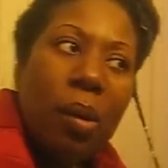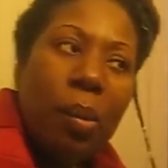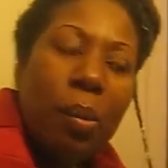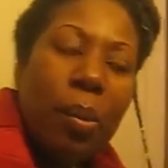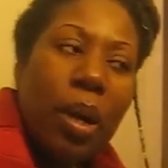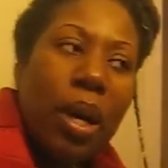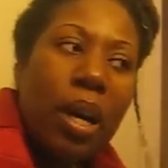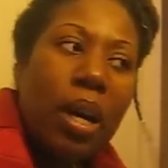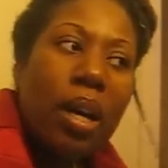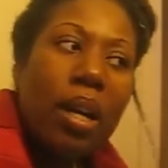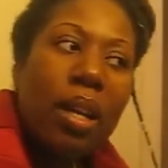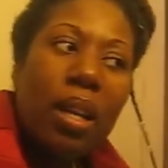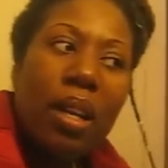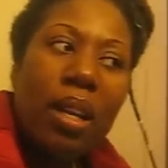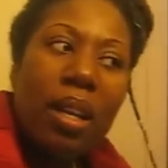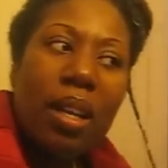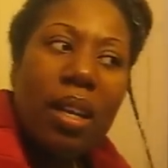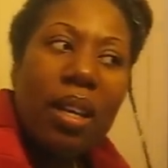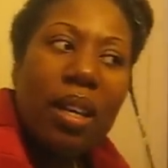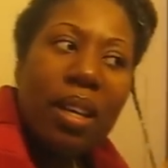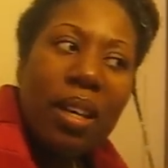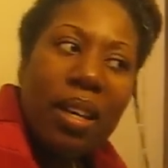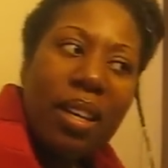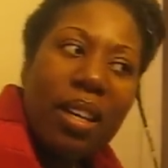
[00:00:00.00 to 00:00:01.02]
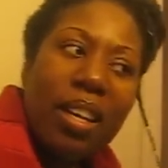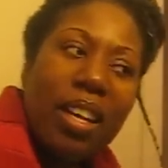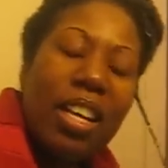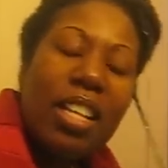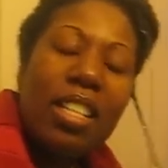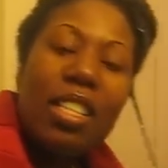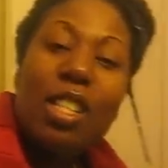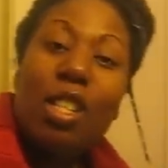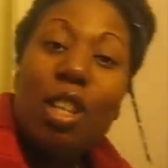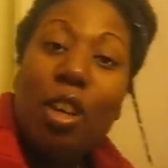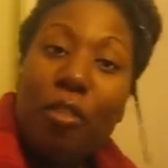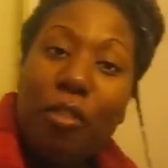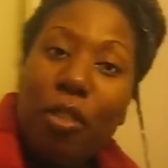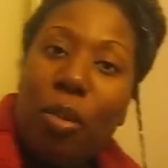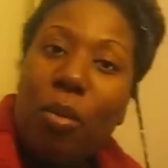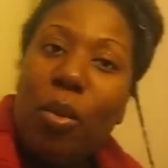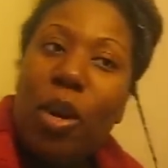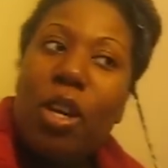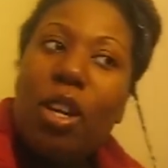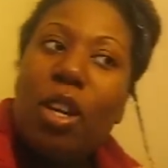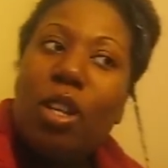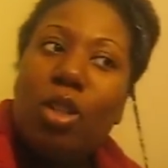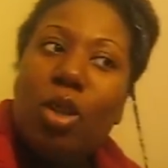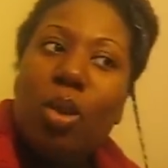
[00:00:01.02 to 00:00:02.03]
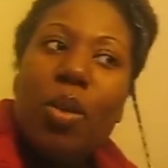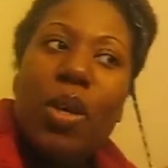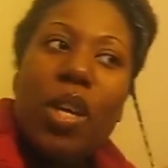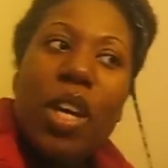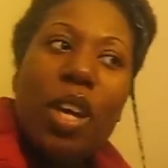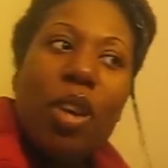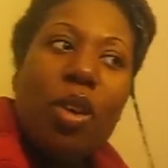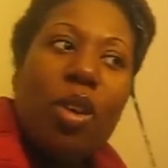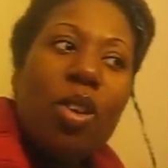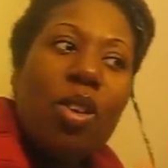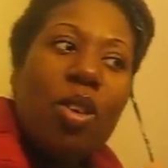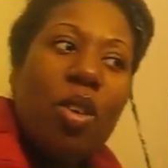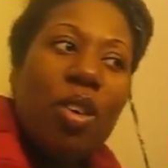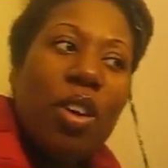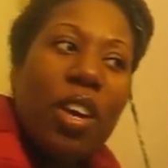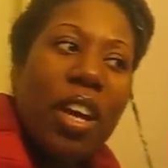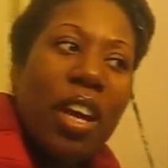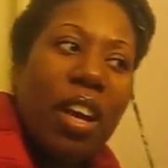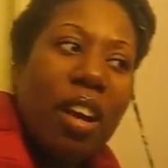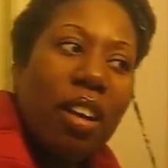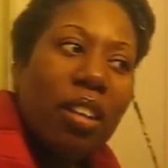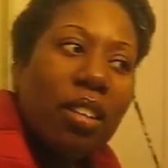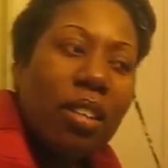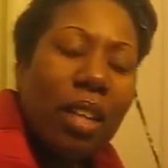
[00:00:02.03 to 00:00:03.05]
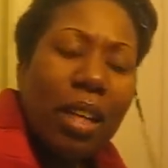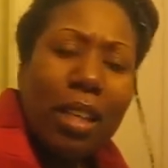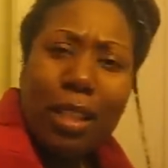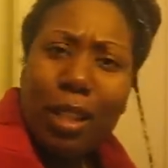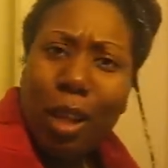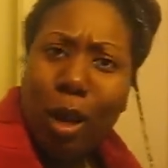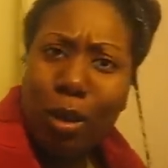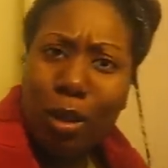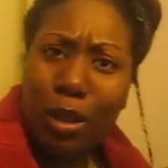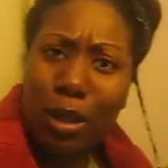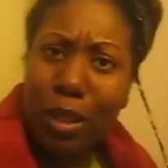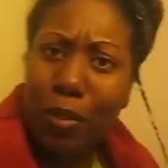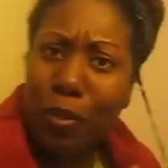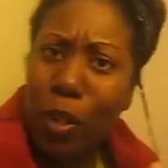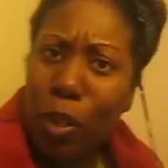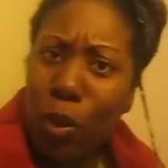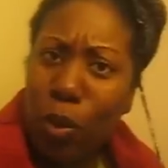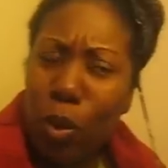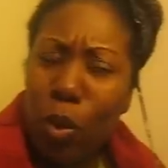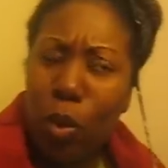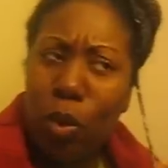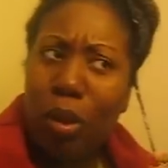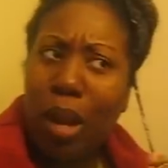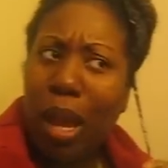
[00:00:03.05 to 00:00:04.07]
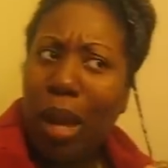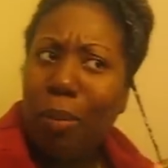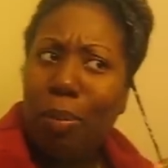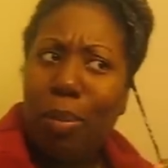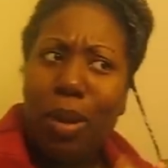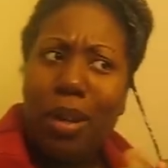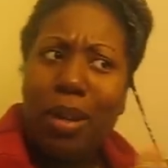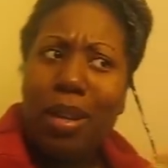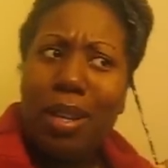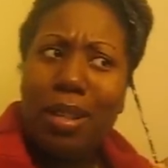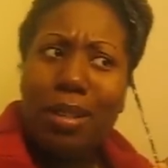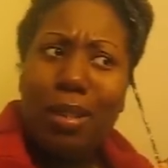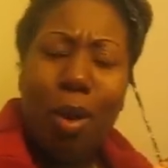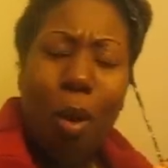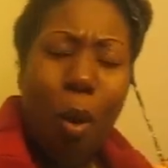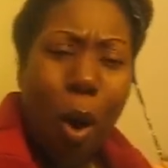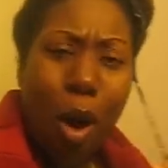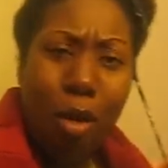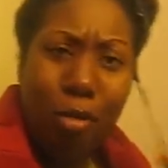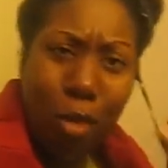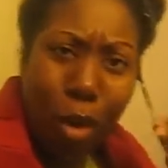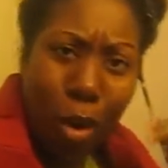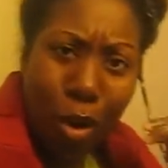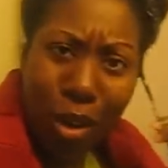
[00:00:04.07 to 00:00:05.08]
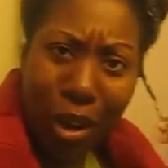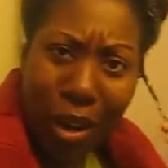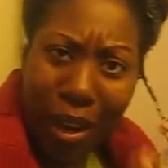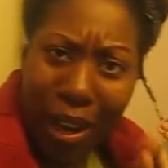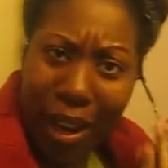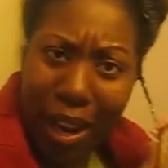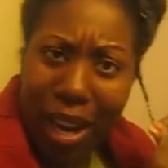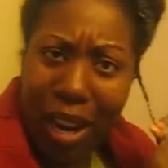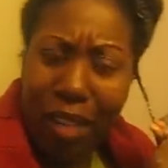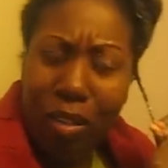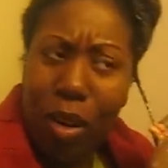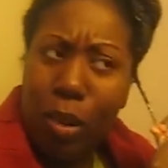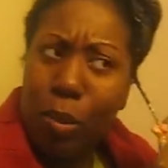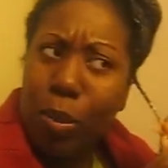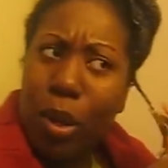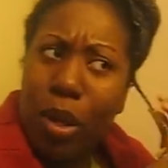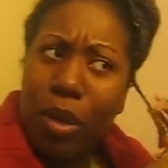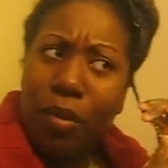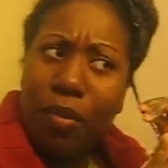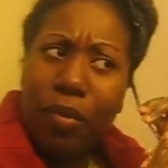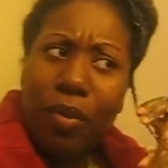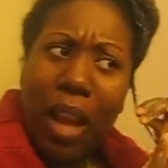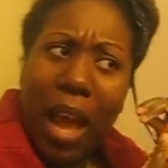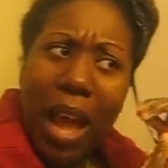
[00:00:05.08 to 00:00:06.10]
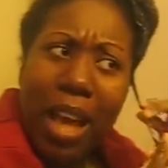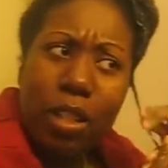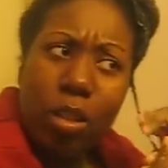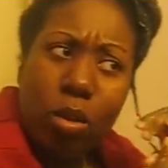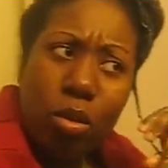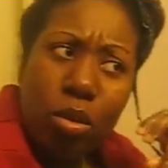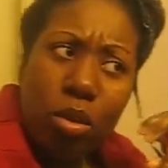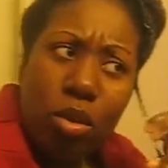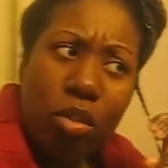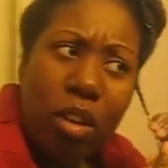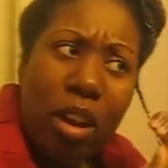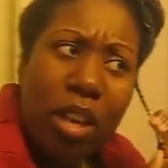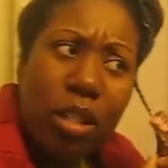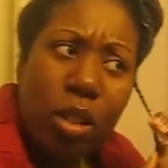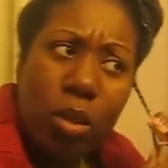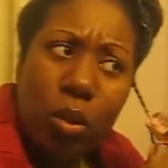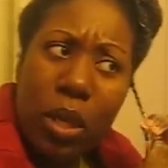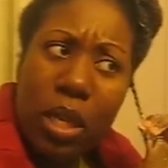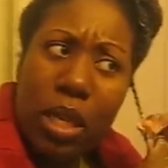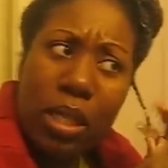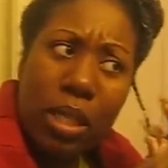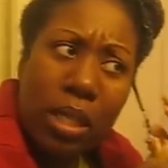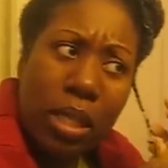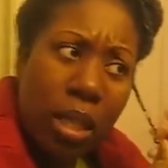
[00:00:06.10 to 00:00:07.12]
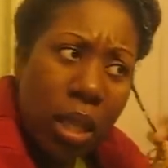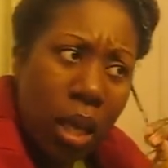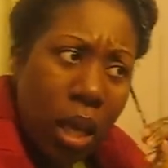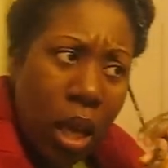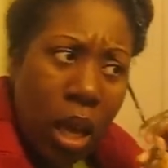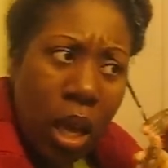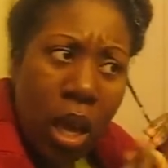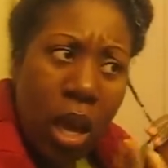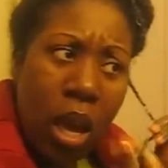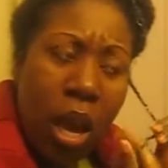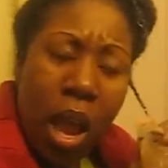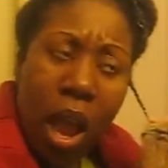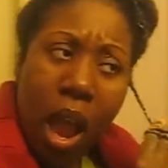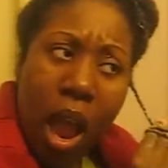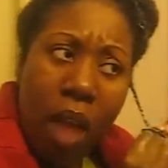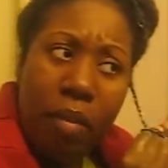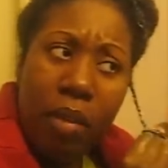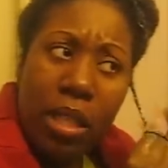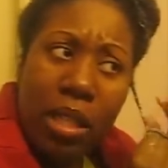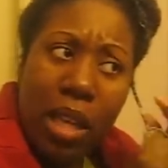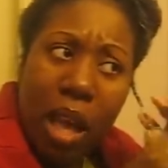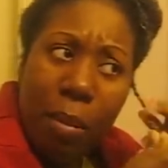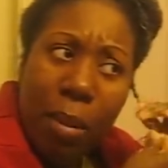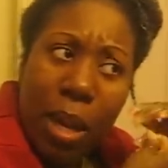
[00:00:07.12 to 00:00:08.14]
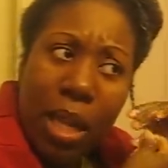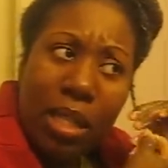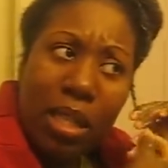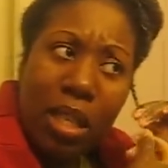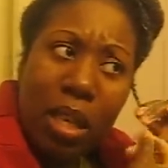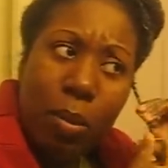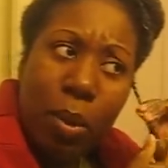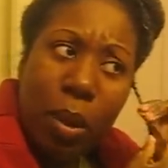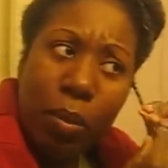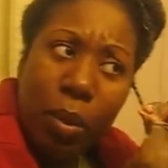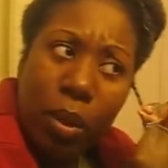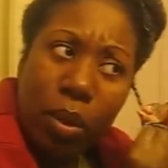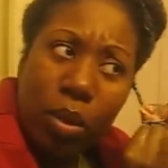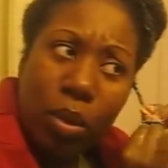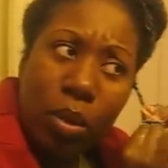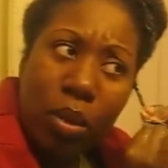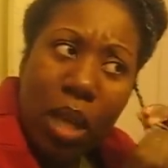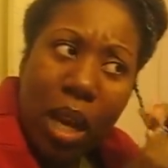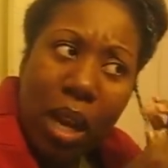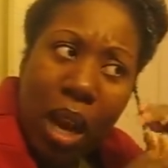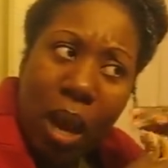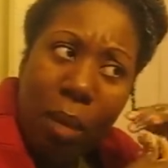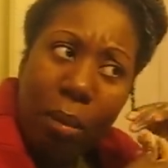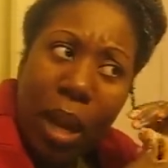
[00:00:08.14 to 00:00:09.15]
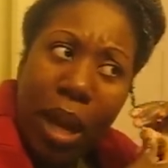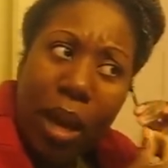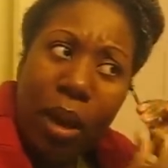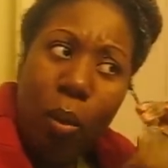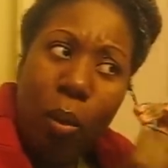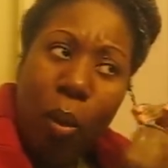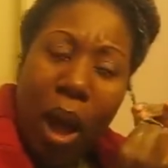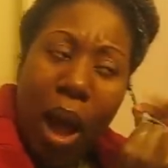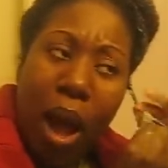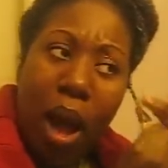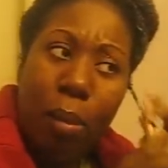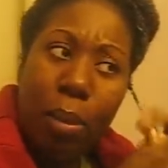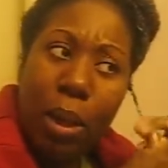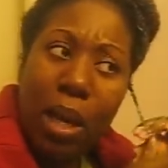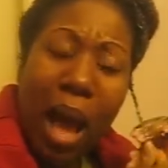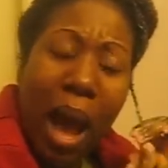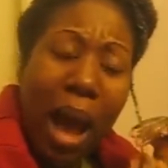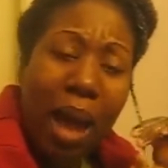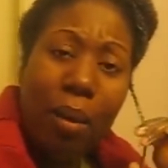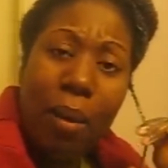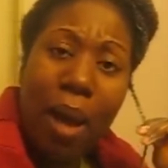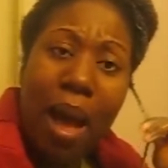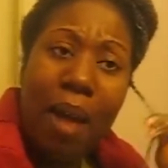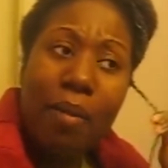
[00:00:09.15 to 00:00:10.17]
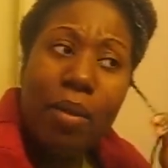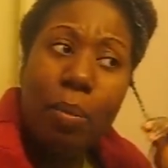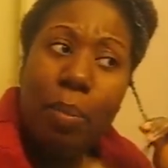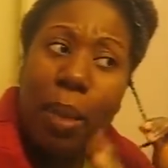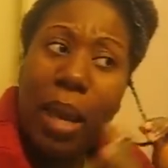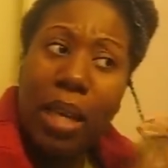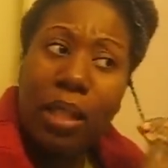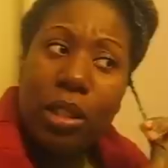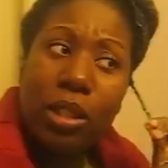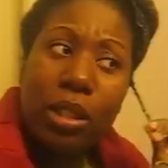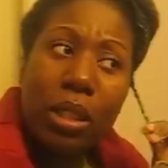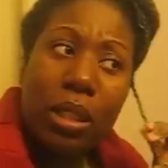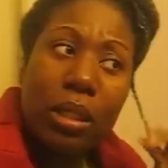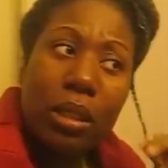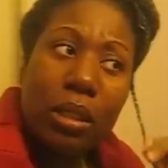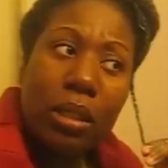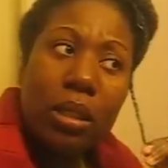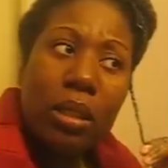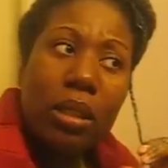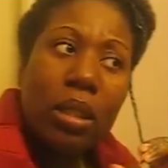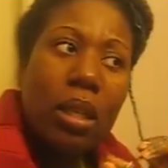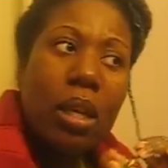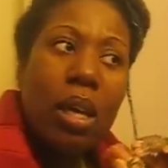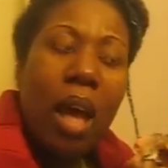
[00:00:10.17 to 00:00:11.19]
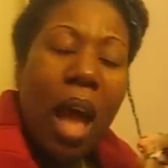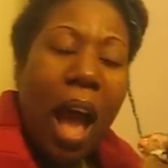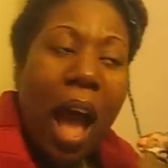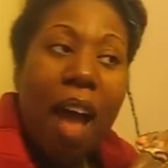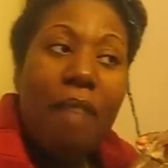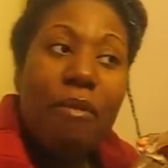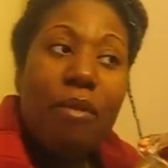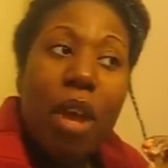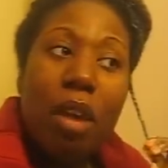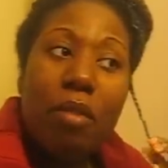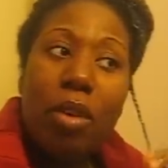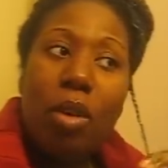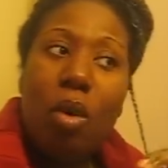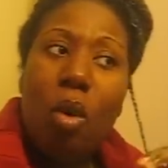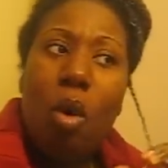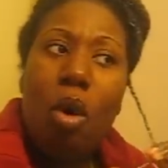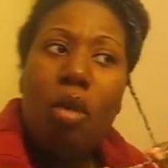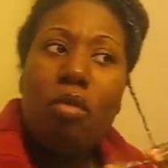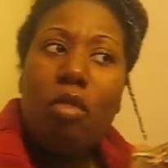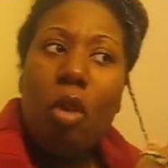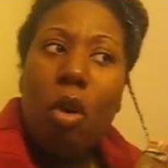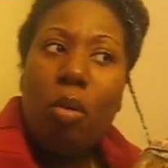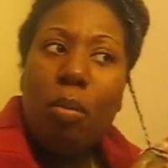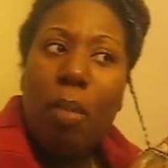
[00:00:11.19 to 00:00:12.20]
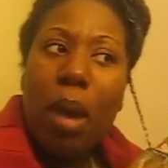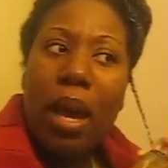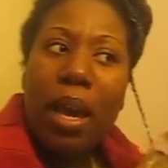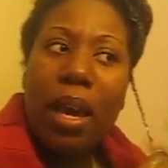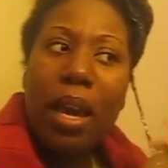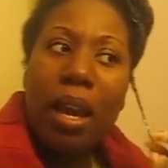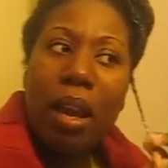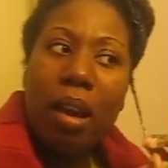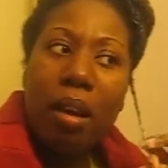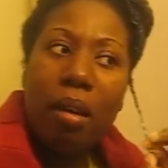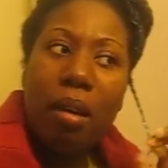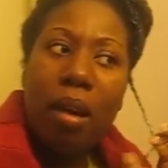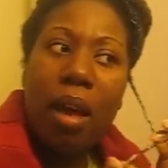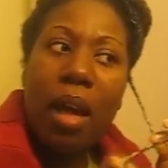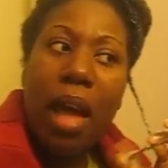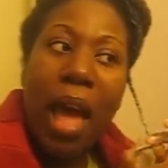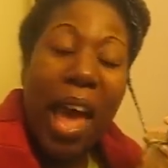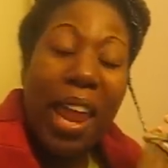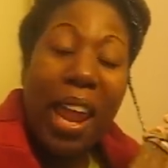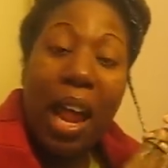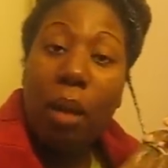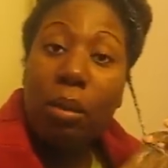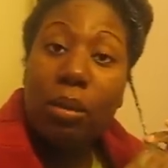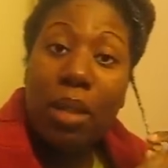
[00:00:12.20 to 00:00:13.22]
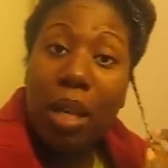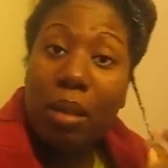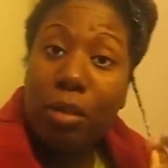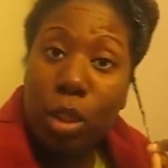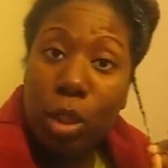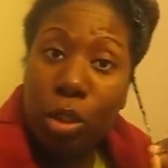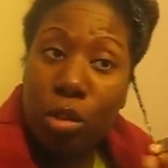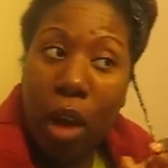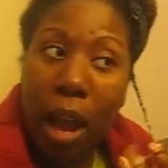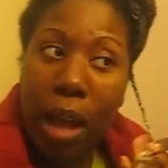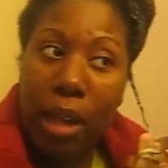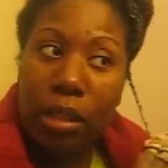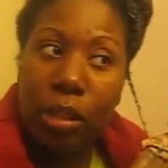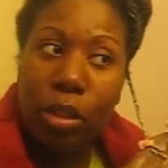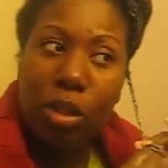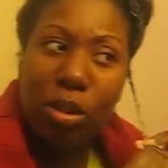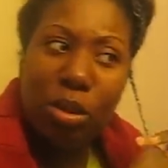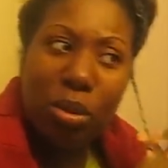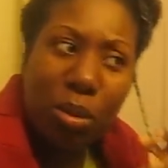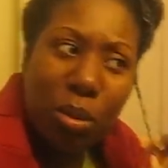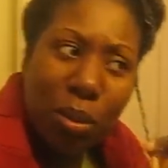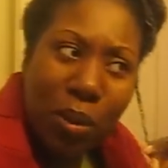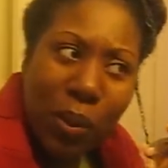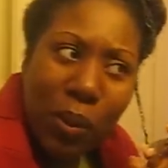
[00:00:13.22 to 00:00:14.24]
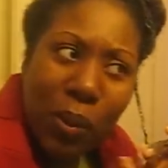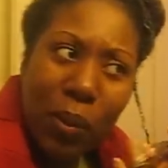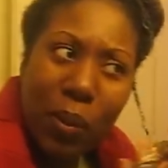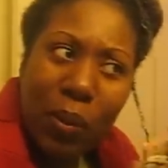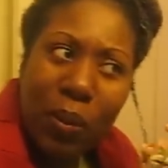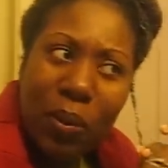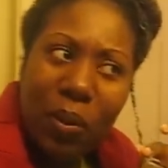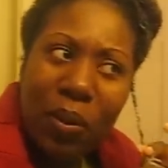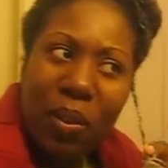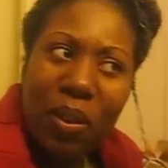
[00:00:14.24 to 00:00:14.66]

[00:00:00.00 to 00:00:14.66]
but it's different when you're doing it on your hair. Like those of you who like put in cornrow your hair and put in flat 2-strand twists, every time I see people do that, I'm like, wow, but I don't have the patience. I've never cornrowed my hair, and I'll never try to.